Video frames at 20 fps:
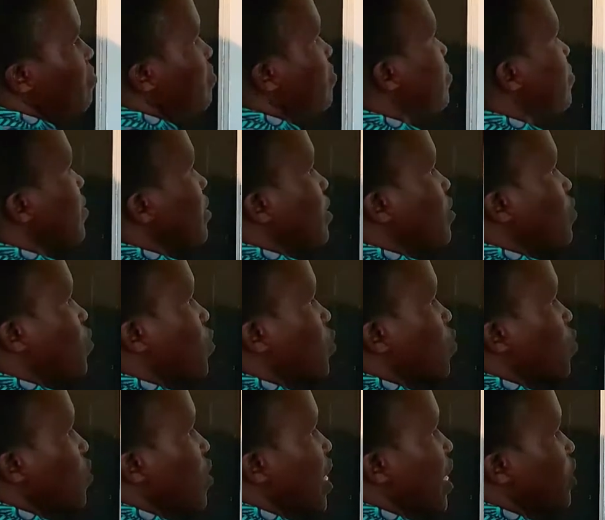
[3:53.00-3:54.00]
we would
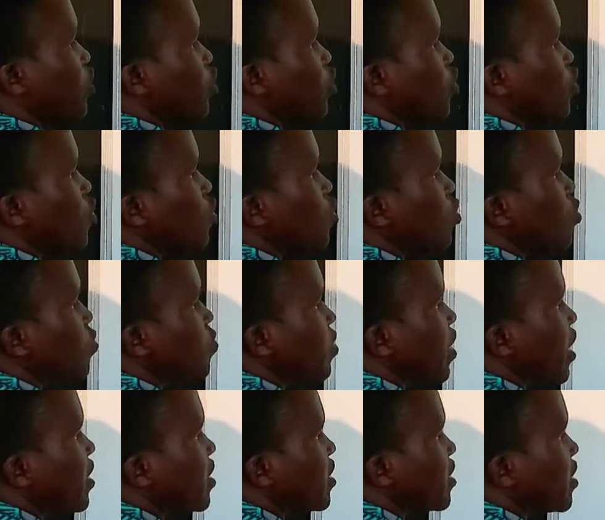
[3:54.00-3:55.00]
assume that it
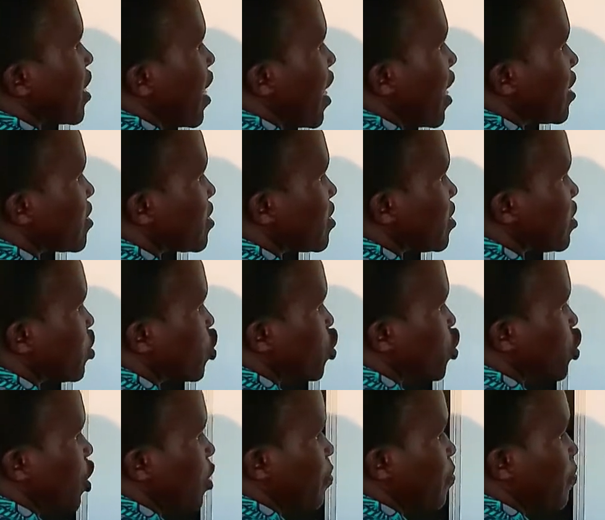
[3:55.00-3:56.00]
has this shape.
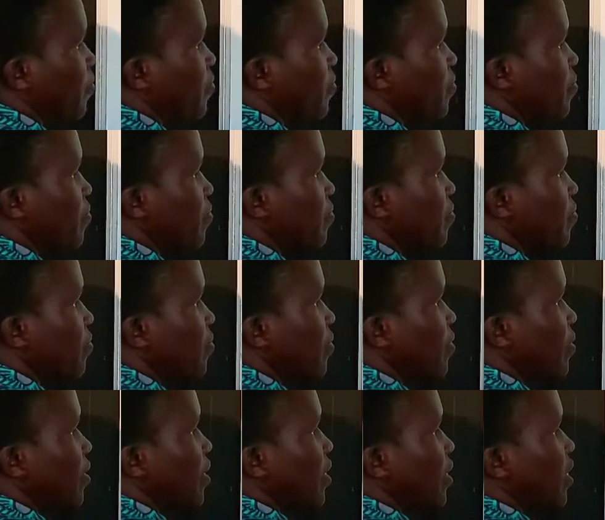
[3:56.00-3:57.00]

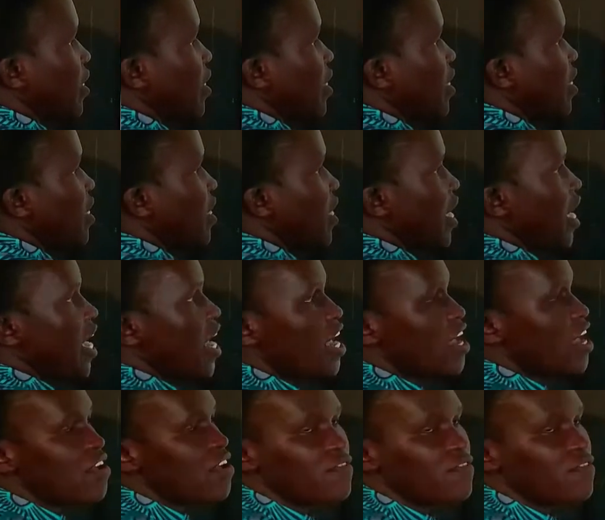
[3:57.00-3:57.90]
In every